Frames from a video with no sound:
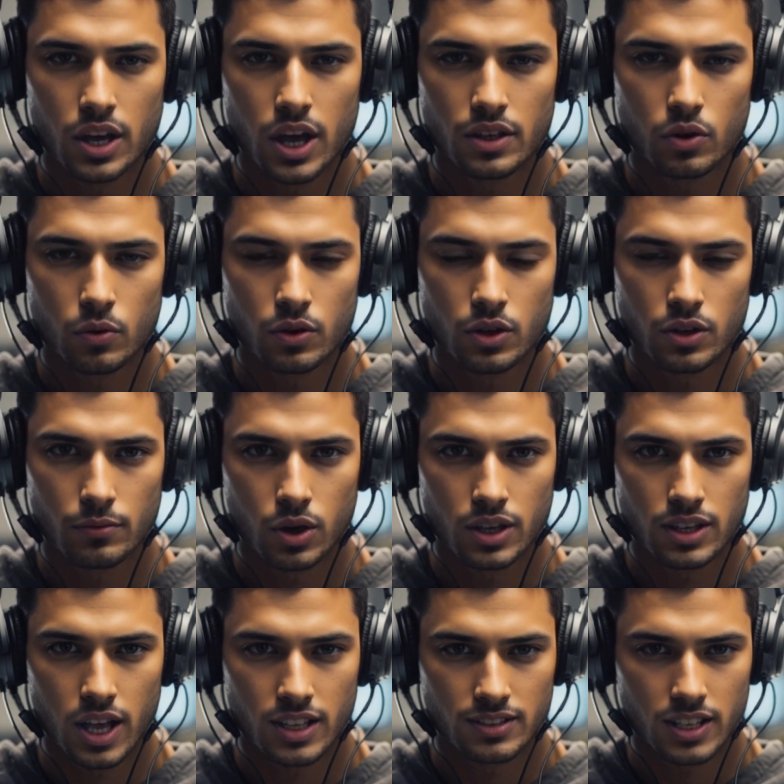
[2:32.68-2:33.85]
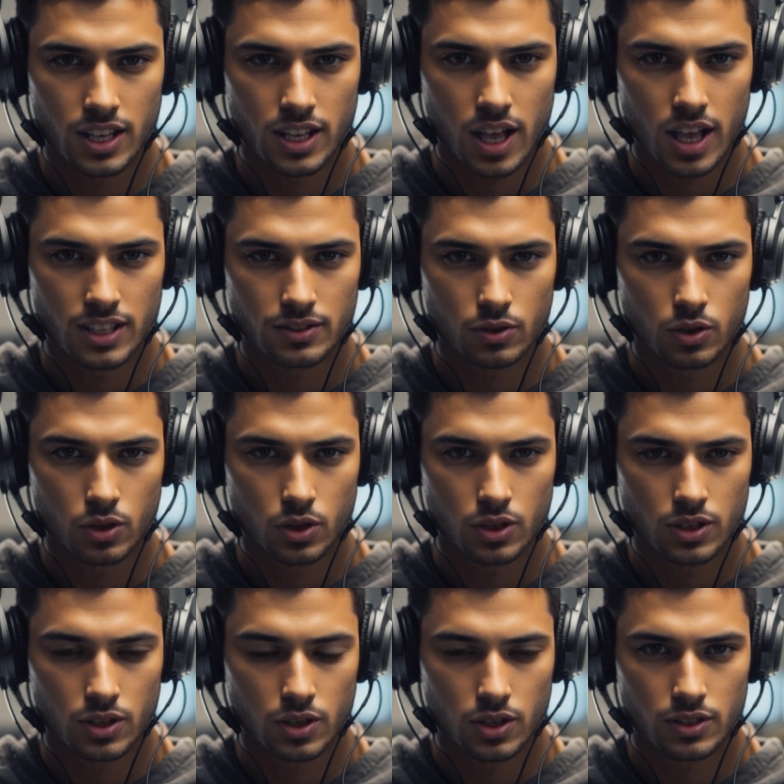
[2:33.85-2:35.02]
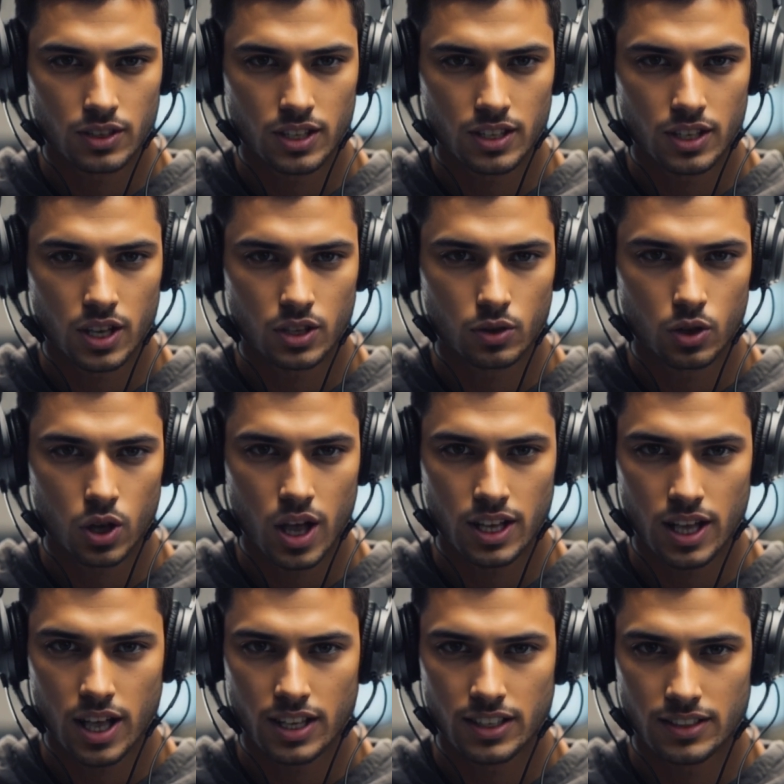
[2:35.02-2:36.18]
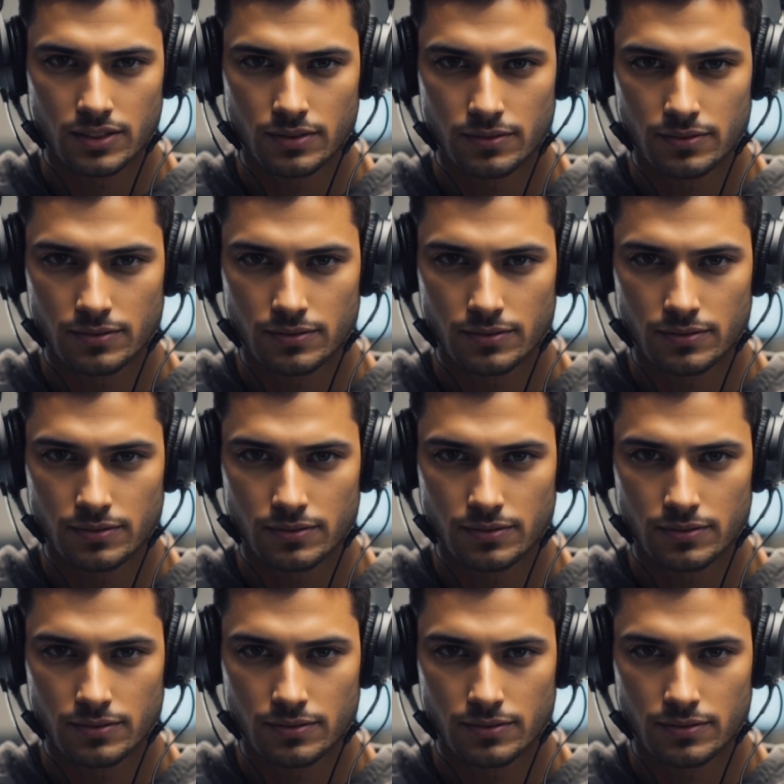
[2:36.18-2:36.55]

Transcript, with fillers: I head over to my next AI tool, Leonardo AI.